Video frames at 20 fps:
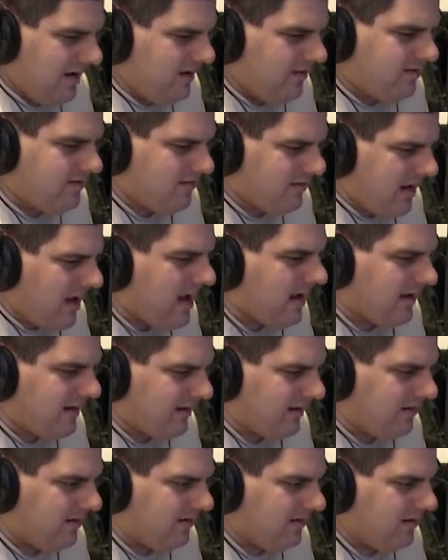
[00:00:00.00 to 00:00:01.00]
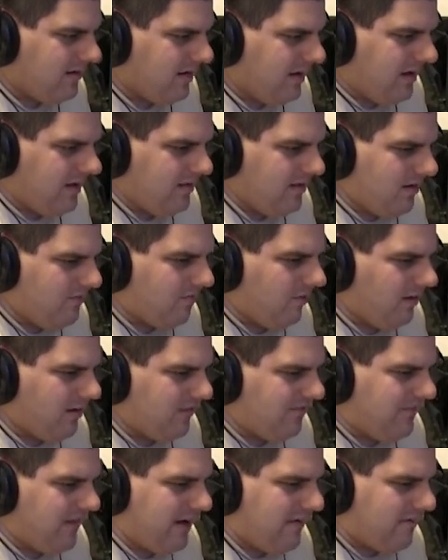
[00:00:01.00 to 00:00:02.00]
It's shocking. And they're
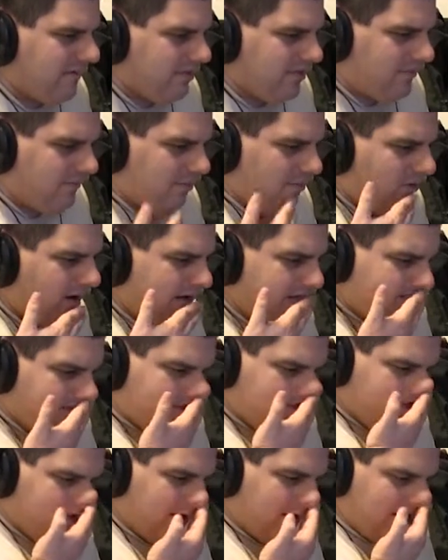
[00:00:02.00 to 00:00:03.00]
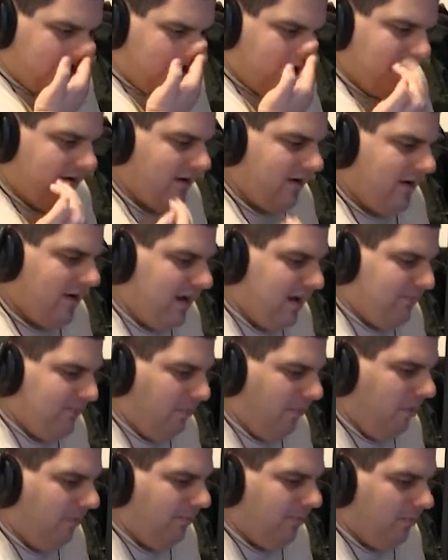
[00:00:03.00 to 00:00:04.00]
one of the favorites in the boys this year, in
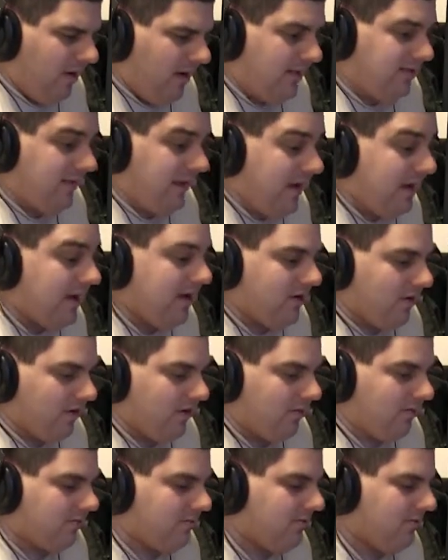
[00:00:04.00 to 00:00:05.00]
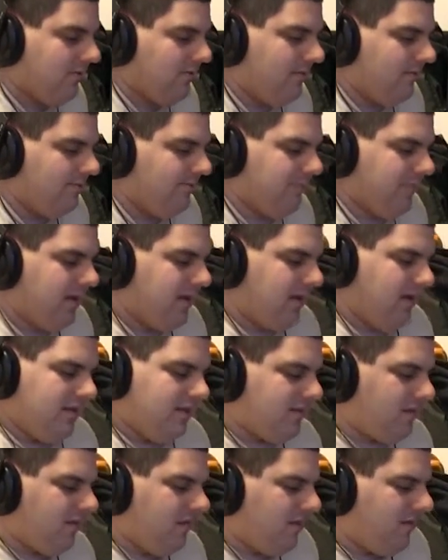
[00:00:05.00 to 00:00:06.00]
both boys and girls.
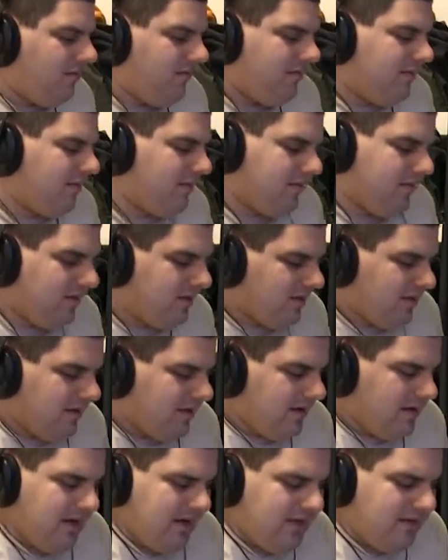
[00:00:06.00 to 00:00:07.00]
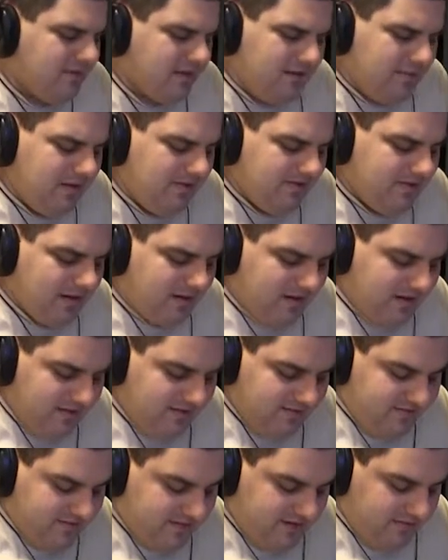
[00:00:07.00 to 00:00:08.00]
So it's going to be very
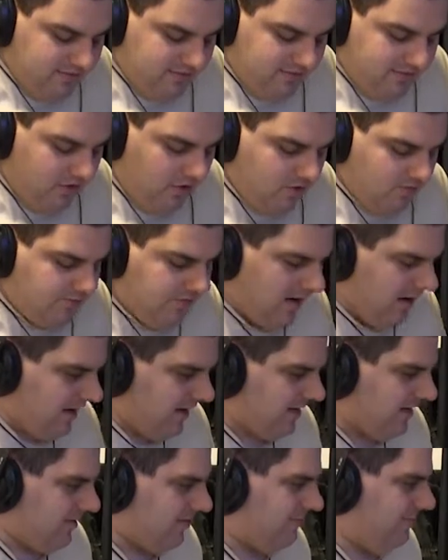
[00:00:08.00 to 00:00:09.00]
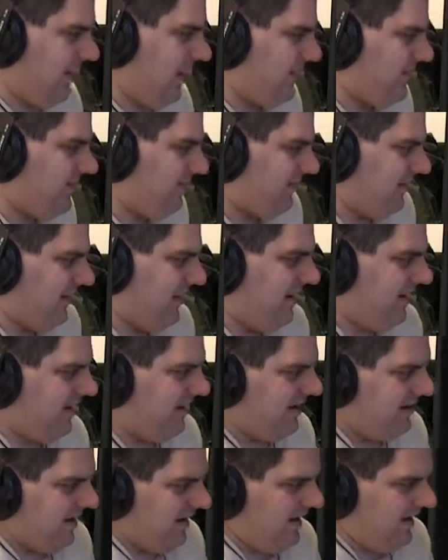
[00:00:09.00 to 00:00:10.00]
interesting with Oak Park, especially
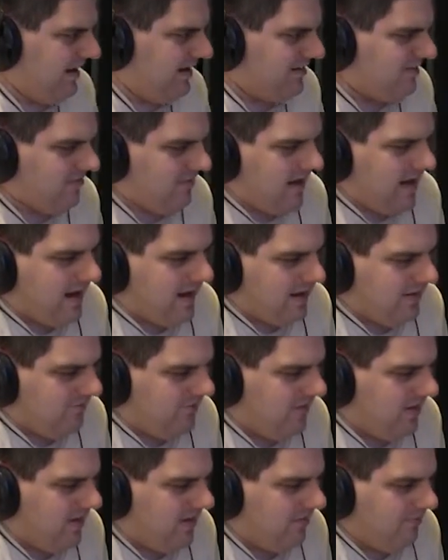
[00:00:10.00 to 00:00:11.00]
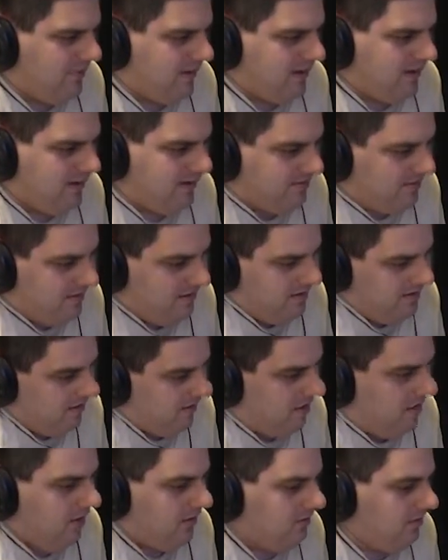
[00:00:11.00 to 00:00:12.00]
in track and field, because
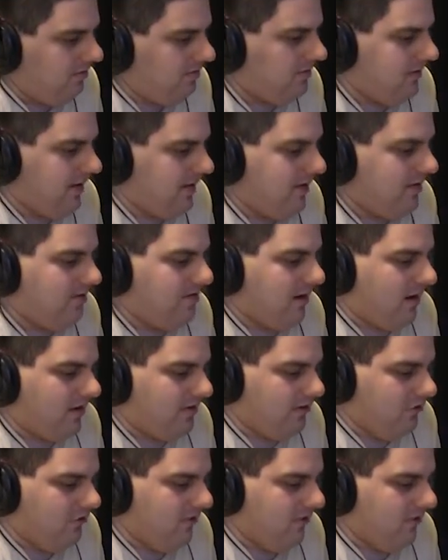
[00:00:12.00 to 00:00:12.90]
all those kids are